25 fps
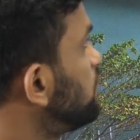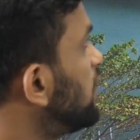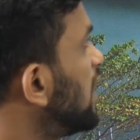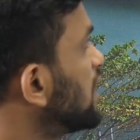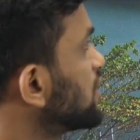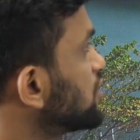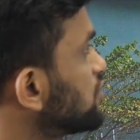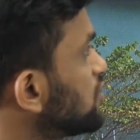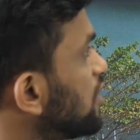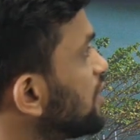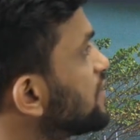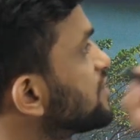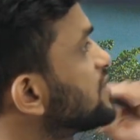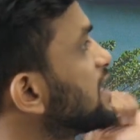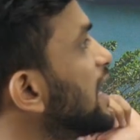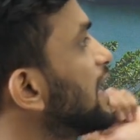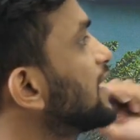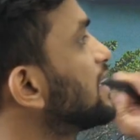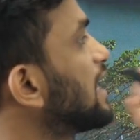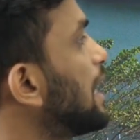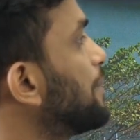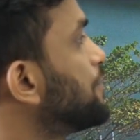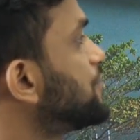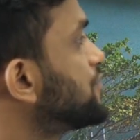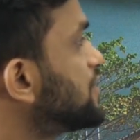functions of
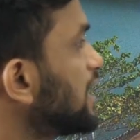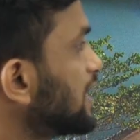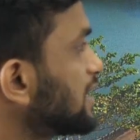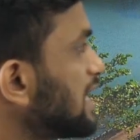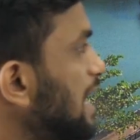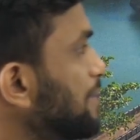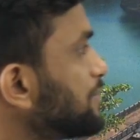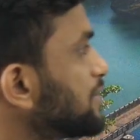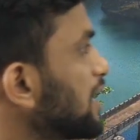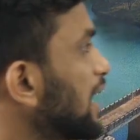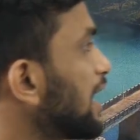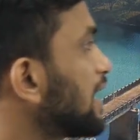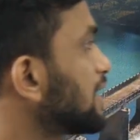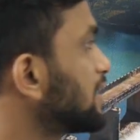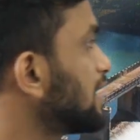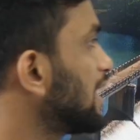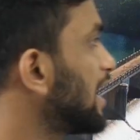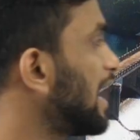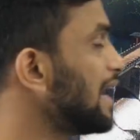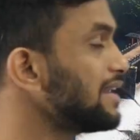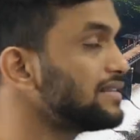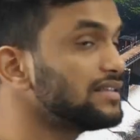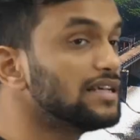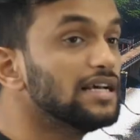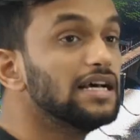check dams. Check dams kya karte hai,
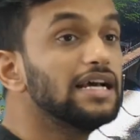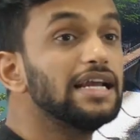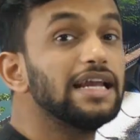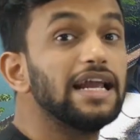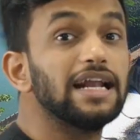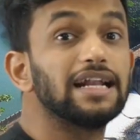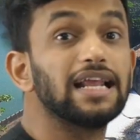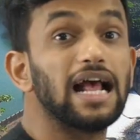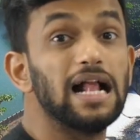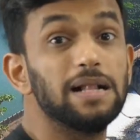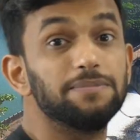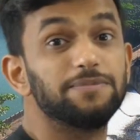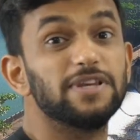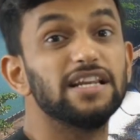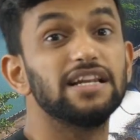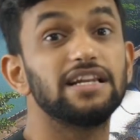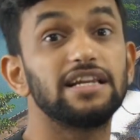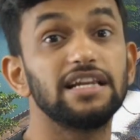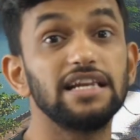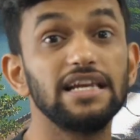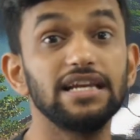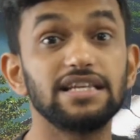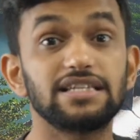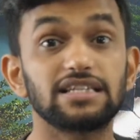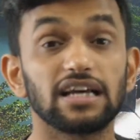guys? It helps in
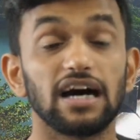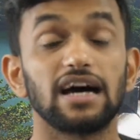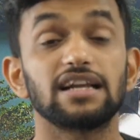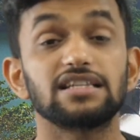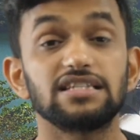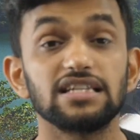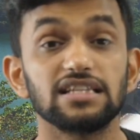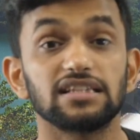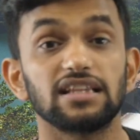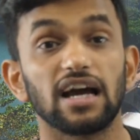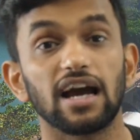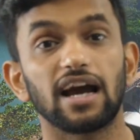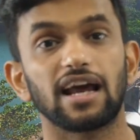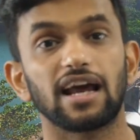recharging the